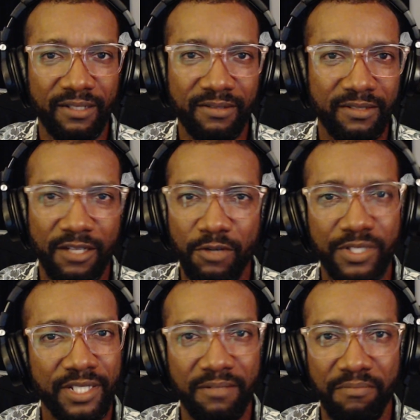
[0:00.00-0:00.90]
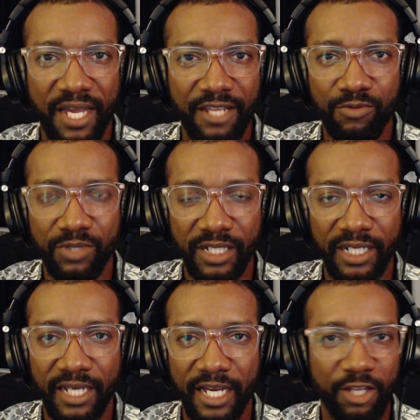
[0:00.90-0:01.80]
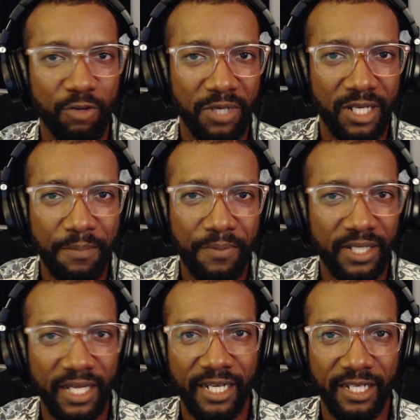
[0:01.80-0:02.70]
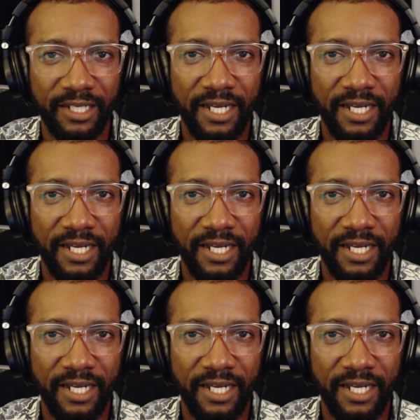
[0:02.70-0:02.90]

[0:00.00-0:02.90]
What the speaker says: notes in manually, and they're manipulating